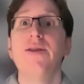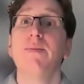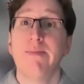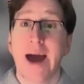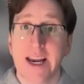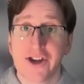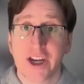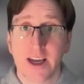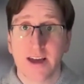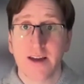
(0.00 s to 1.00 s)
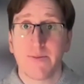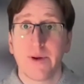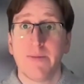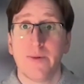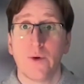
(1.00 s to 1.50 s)
managing
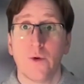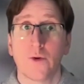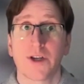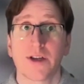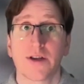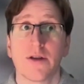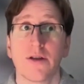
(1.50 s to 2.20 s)
people's